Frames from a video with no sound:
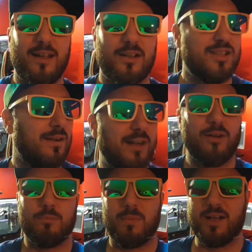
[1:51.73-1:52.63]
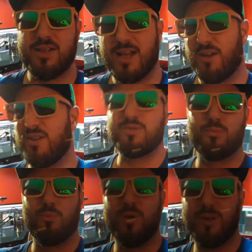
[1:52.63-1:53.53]
sharing out my channel is
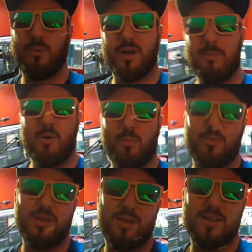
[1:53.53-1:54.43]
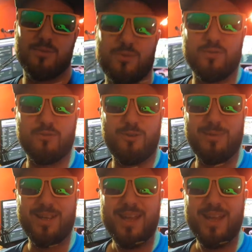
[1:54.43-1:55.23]
really what I'm hoping that you guys will do for me.